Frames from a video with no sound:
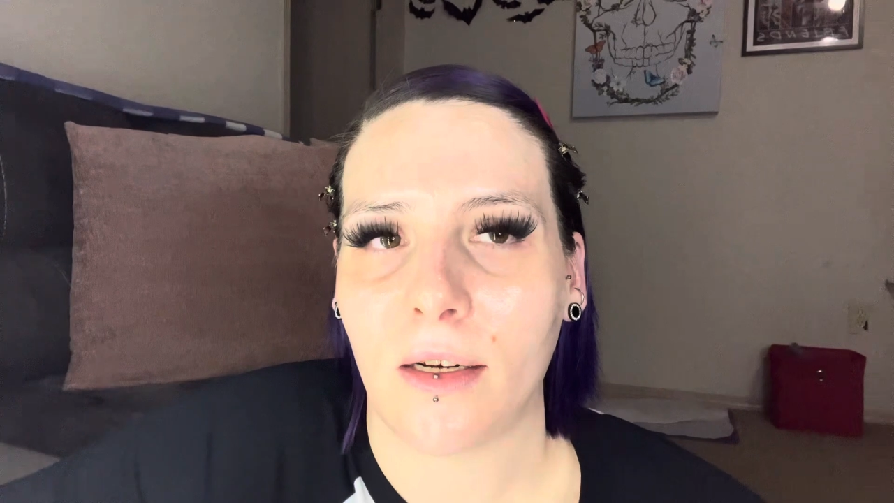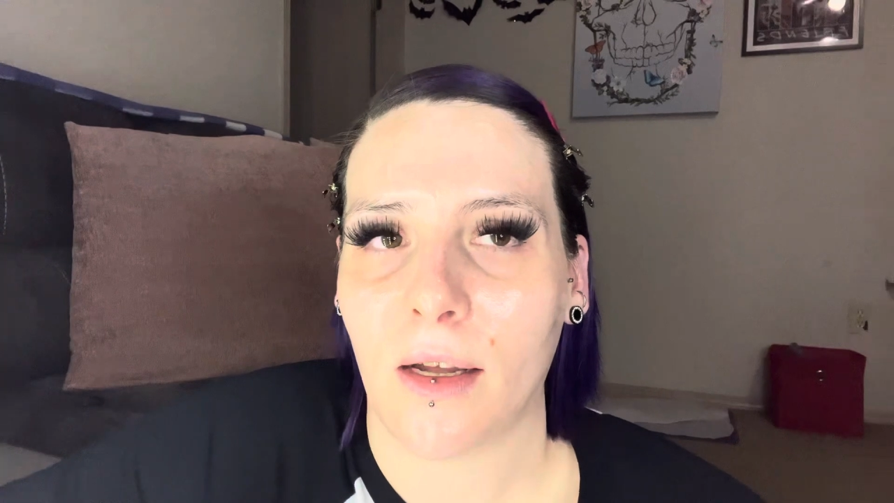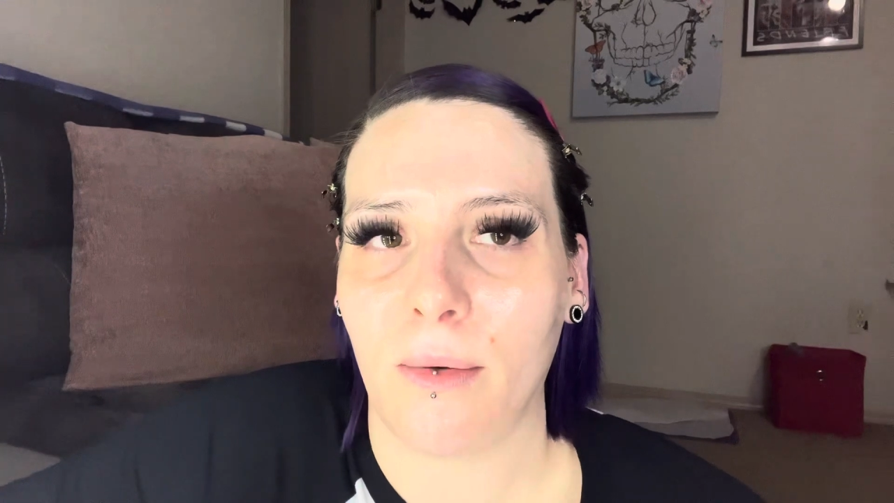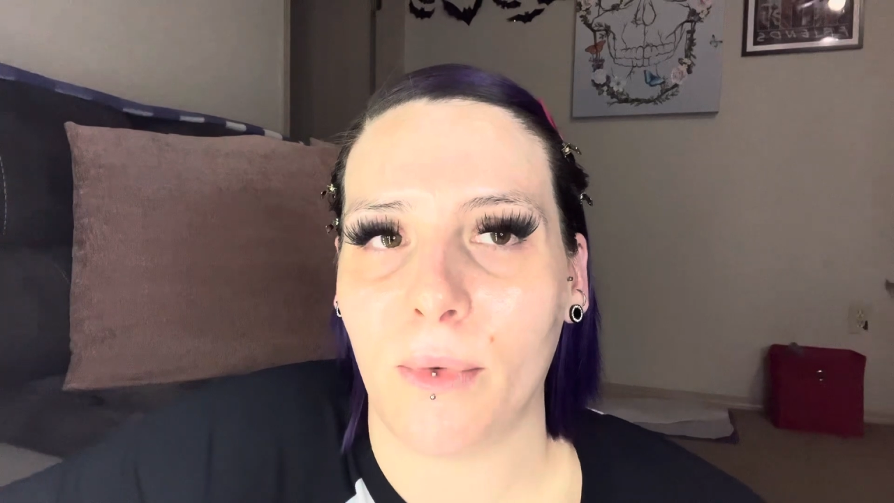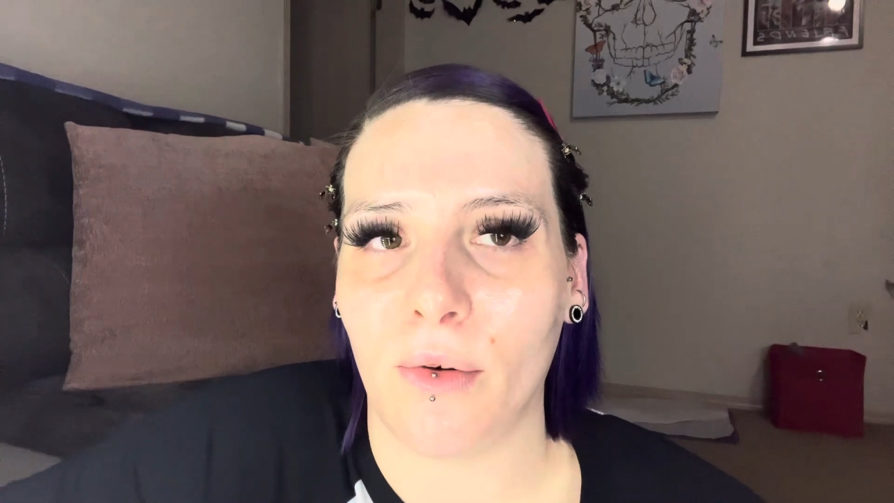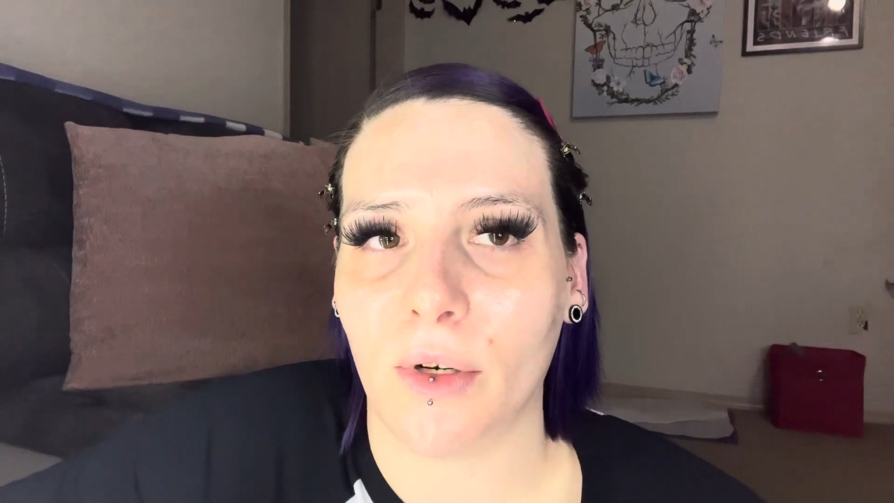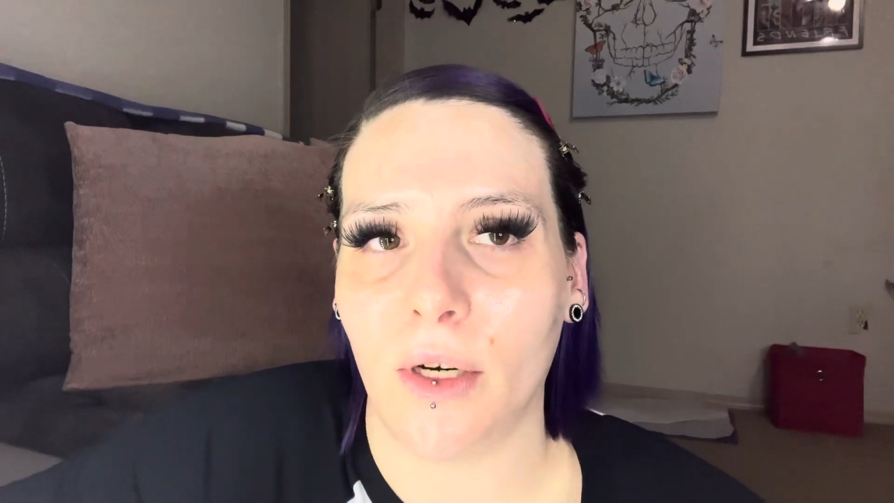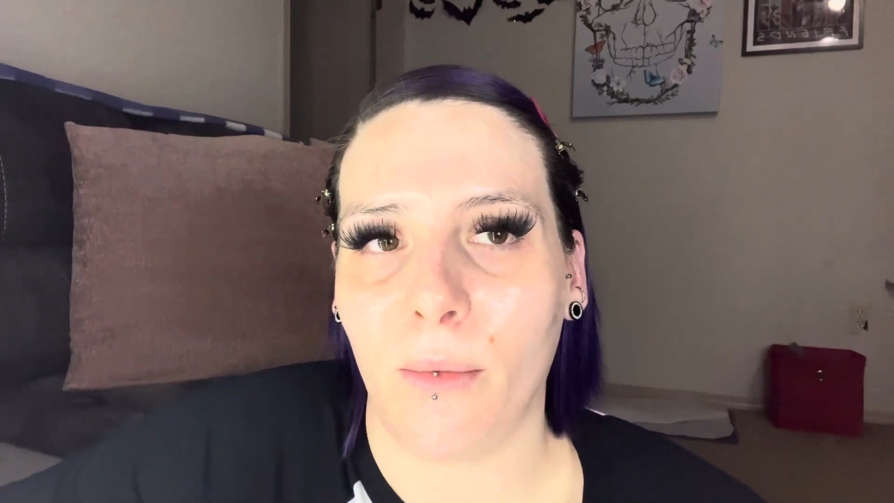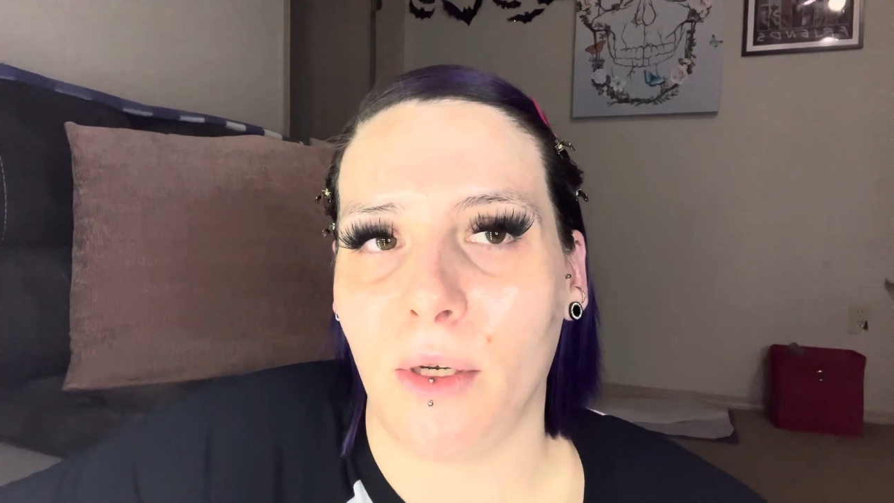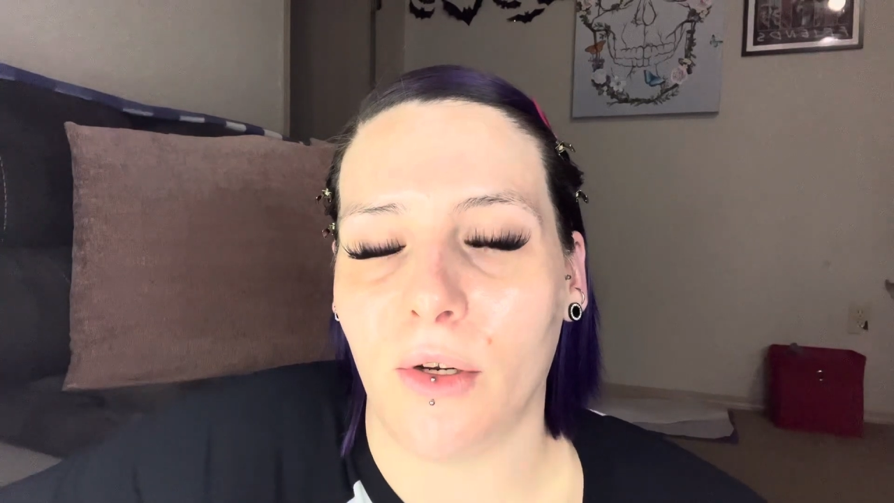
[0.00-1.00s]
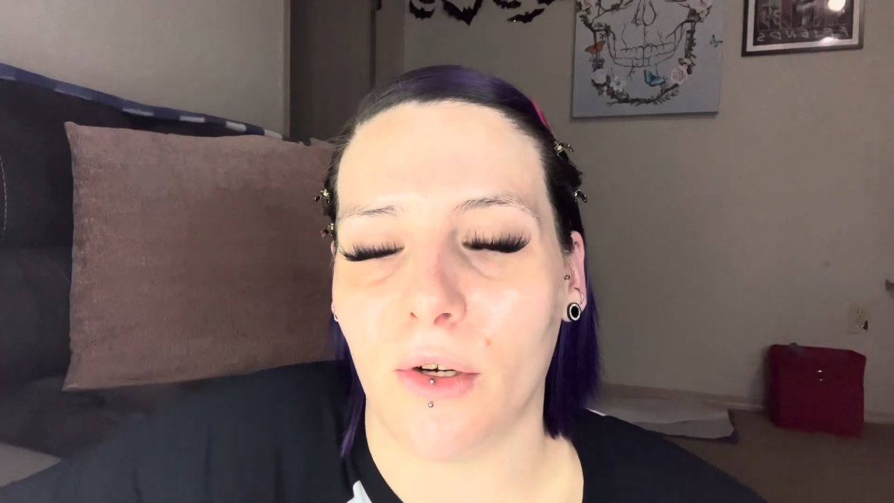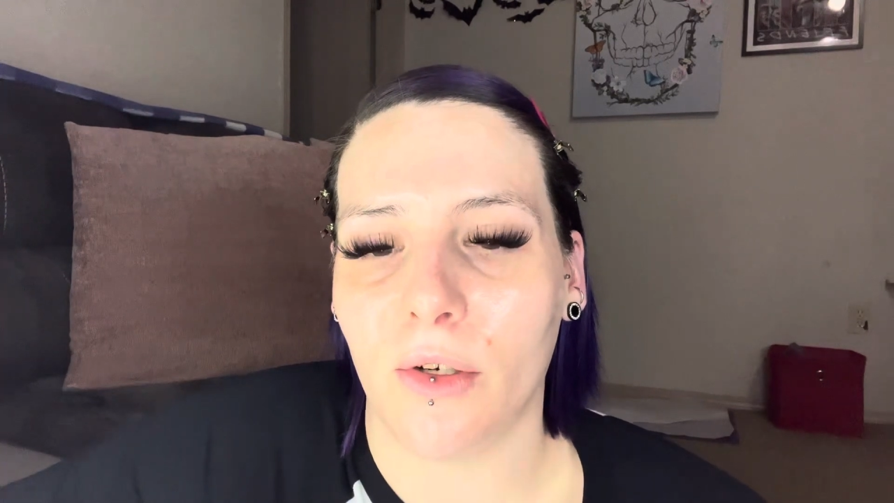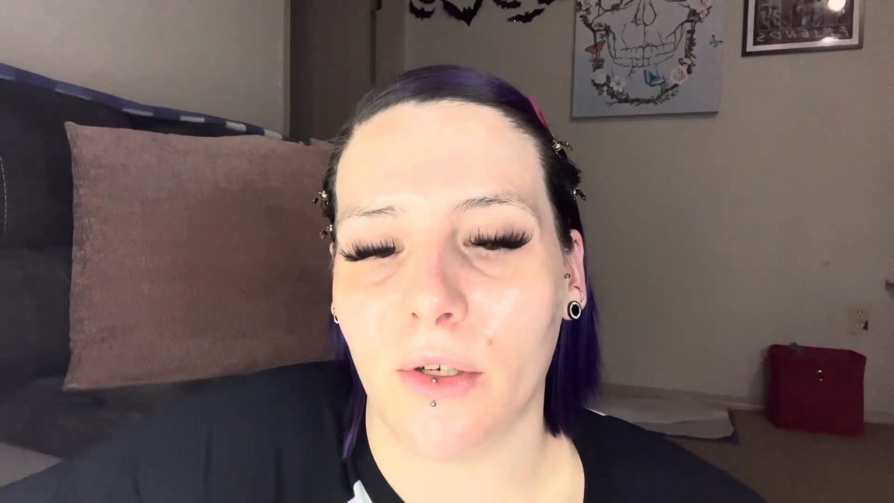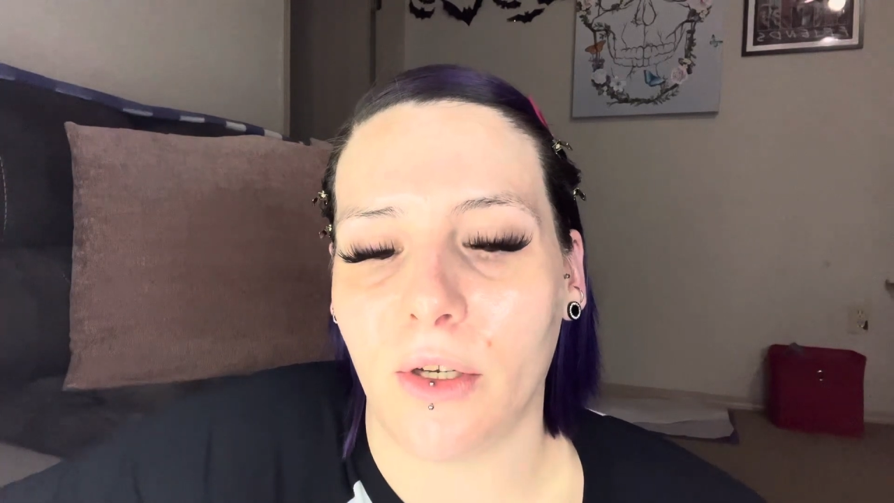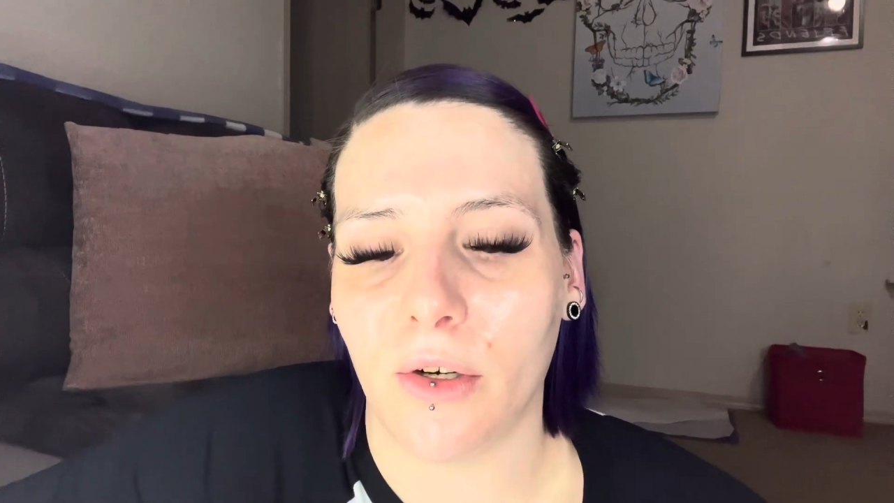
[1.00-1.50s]
I am never going to be
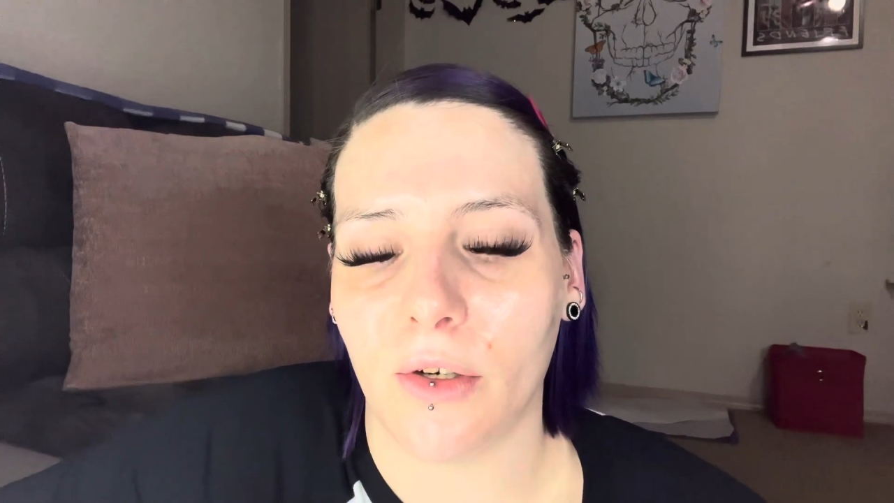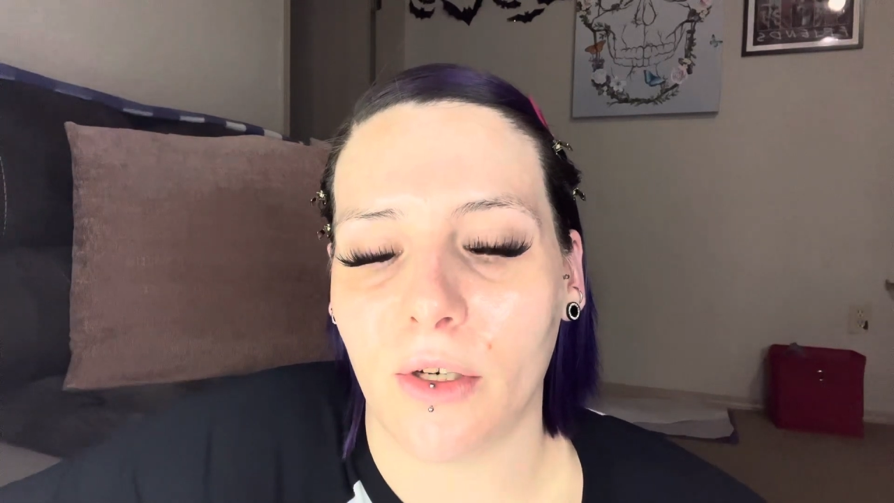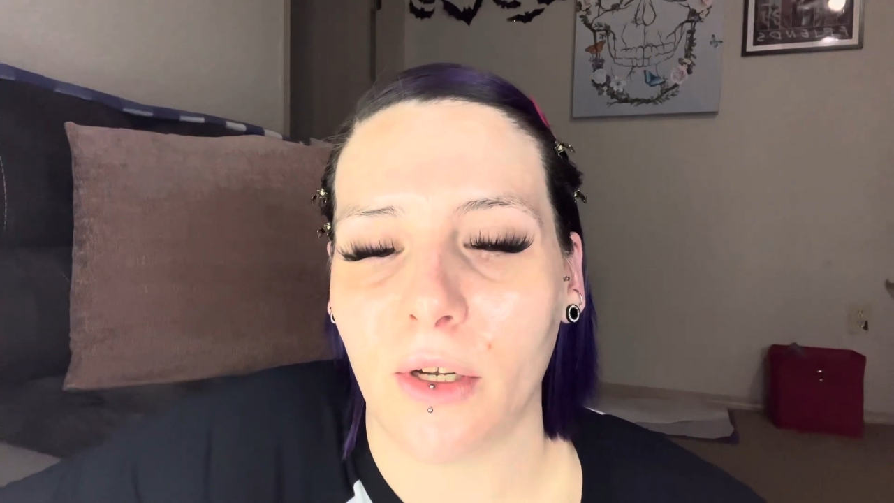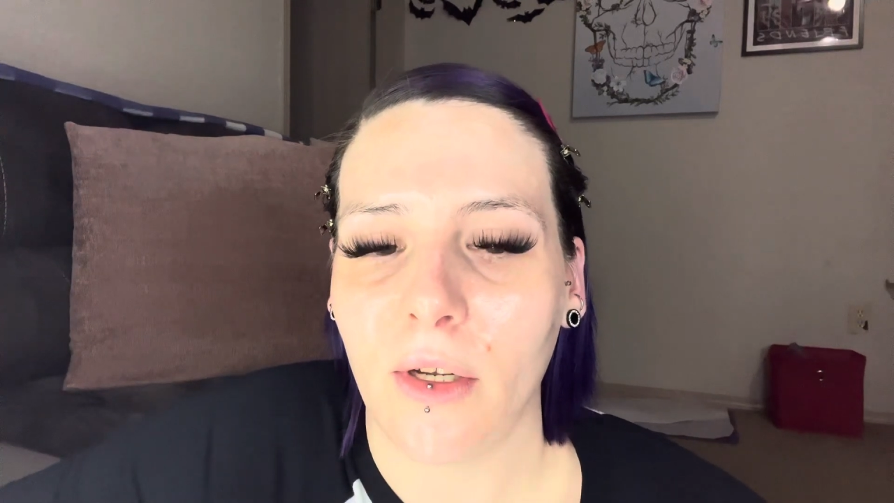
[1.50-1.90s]
cured.